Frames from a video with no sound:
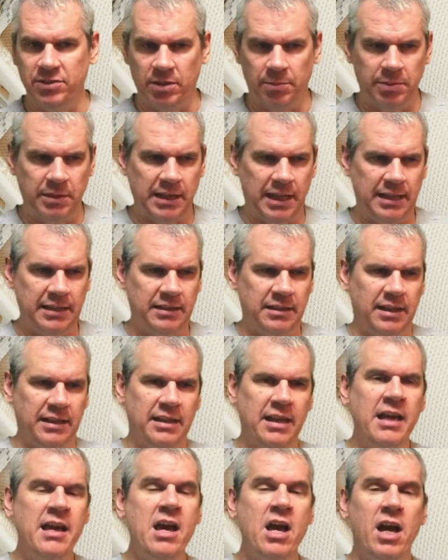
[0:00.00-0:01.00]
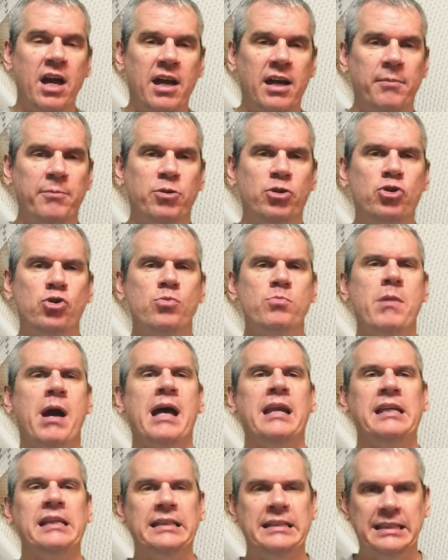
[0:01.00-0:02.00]
of some kind, like
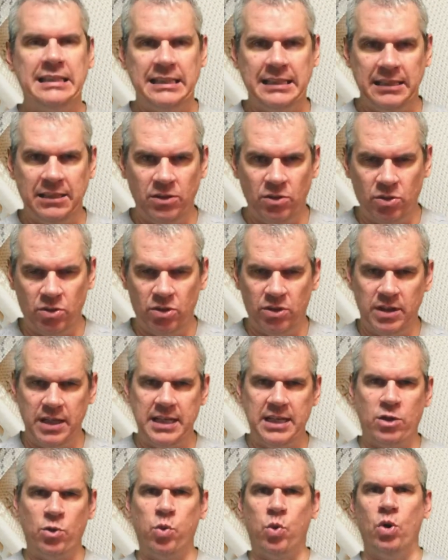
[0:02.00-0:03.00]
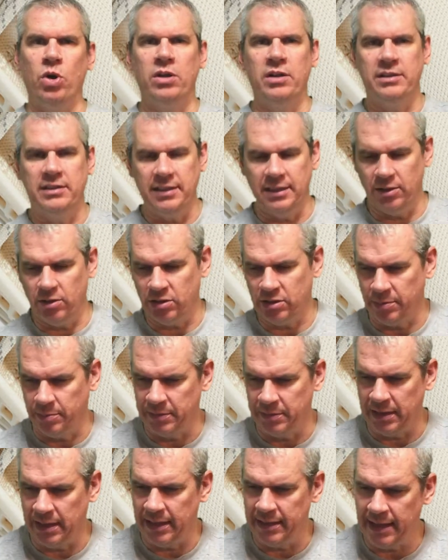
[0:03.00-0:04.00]
humanity or equality or
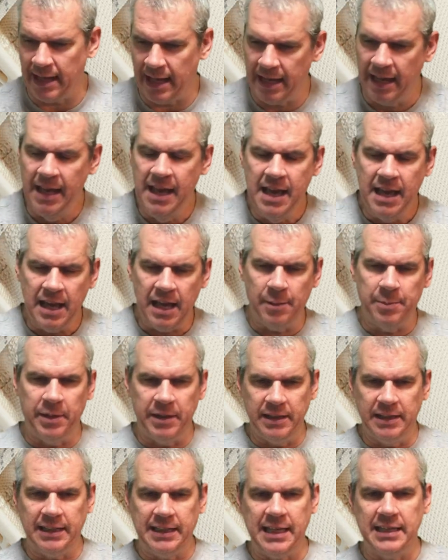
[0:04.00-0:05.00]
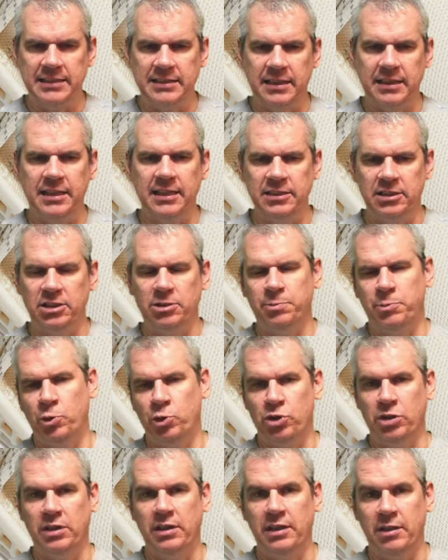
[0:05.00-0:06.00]
something like that, but in the case of this, it's
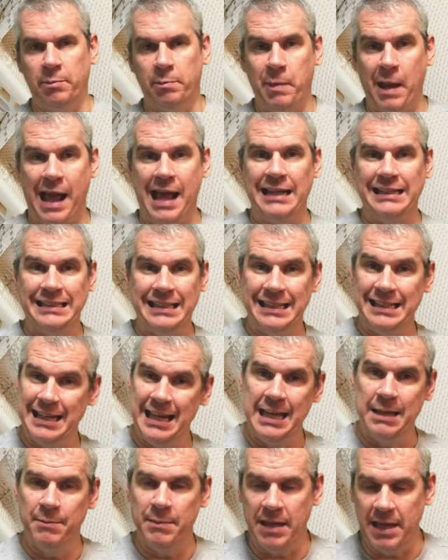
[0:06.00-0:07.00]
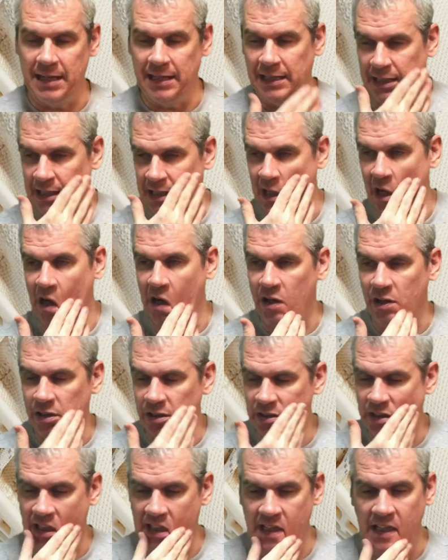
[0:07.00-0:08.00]
pushing their band name
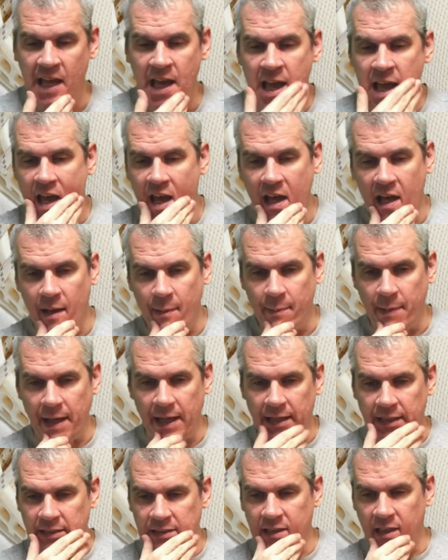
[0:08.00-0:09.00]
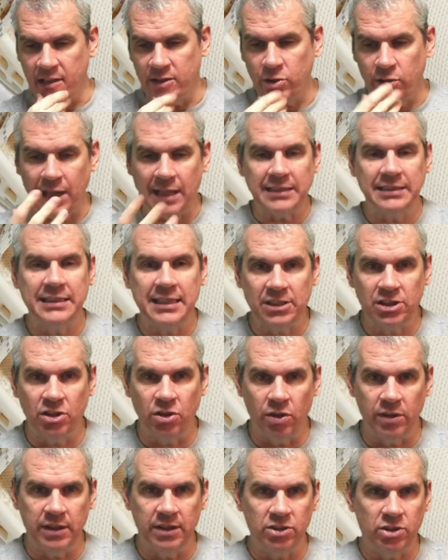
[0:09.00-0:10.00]
N.E.R.D. So that
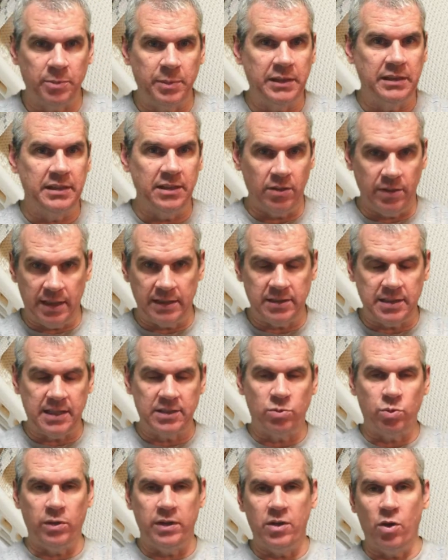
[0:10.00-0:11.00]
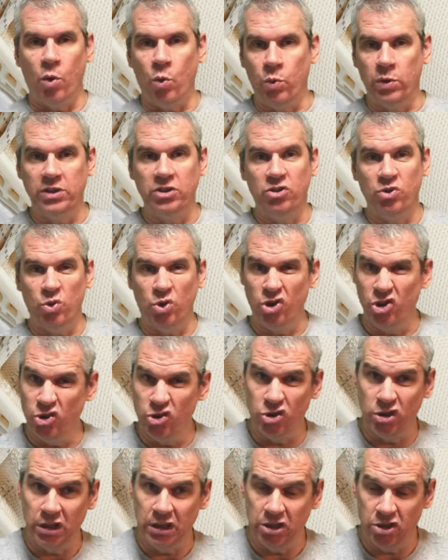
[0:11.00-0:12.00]
stitching on there is a big deal. That's what they always do, or
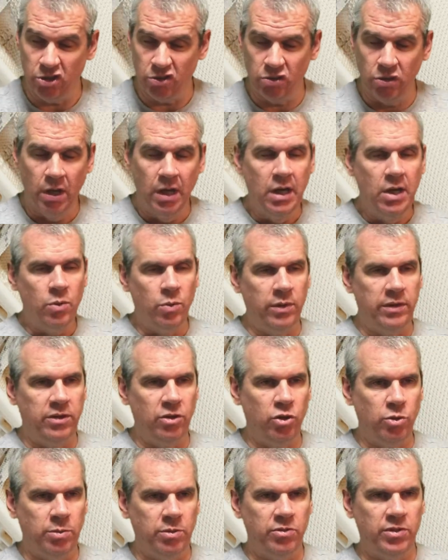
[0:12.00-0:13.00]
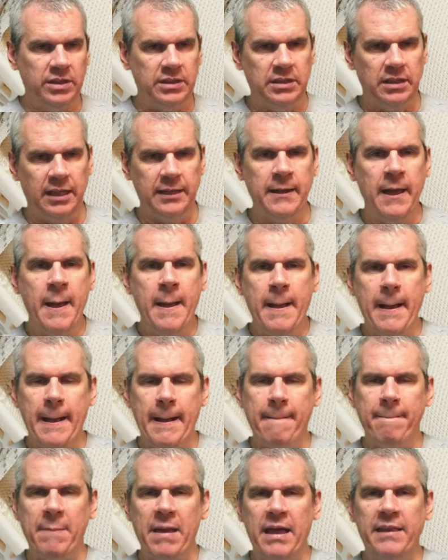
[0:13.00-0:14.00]
usually do, with the Human Race line.
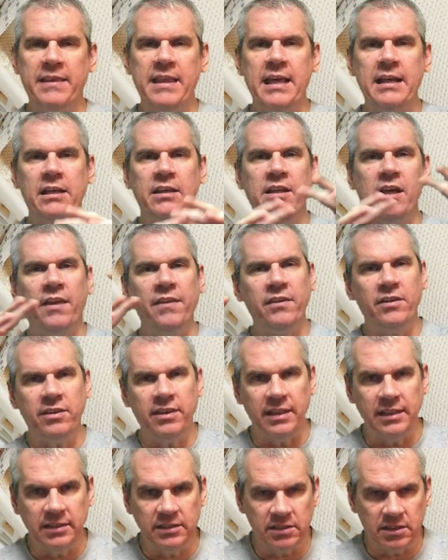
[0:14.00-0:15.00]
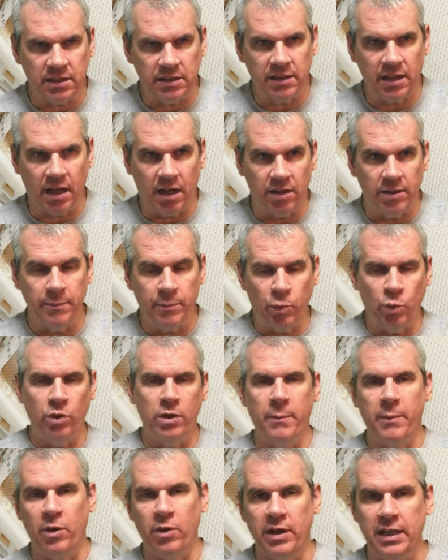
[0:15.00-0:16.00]
And then the other things that are
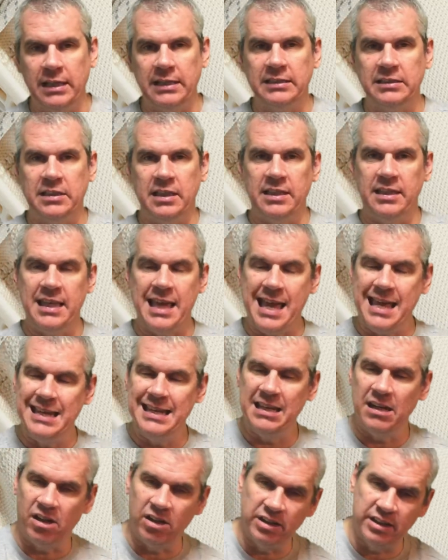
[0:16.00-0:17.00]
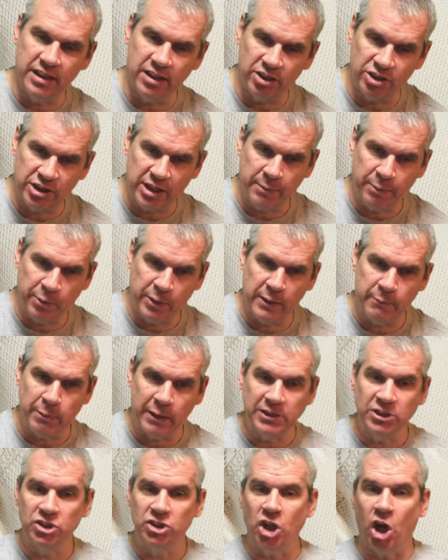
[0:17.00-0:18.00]
important about it is that the N.E.R.D. are separated
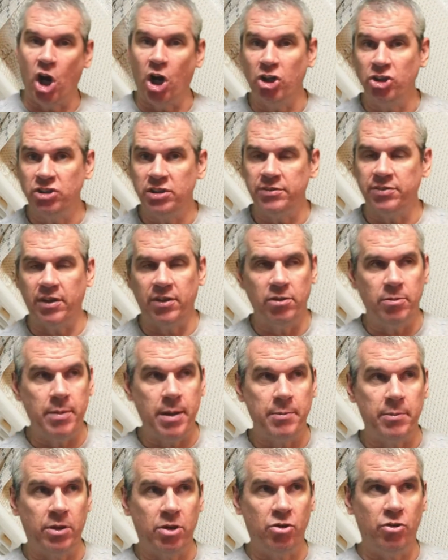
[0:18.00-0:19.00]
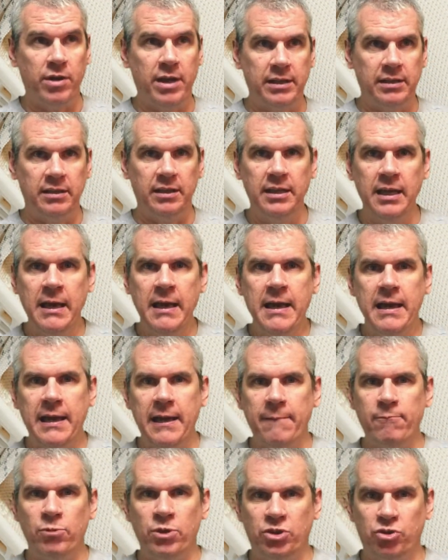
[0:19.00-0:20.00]
by stars, if I remember correctly,
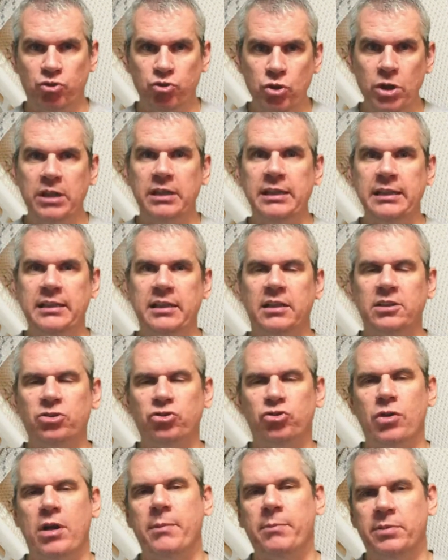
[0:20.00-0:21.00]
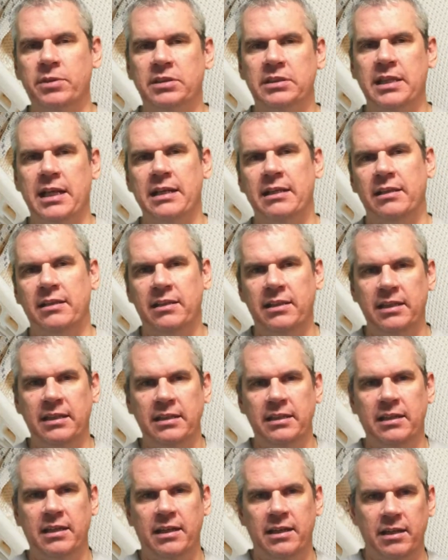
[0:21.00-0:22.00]
which really does represent
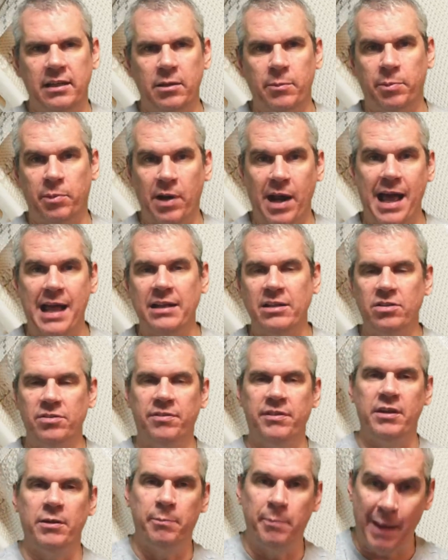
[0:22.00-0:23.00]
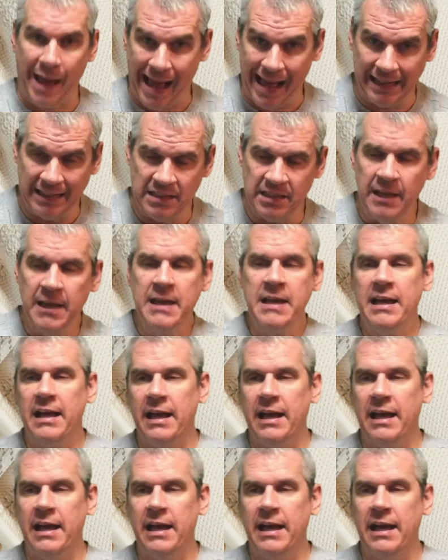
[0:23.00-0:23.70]
the brand of their band.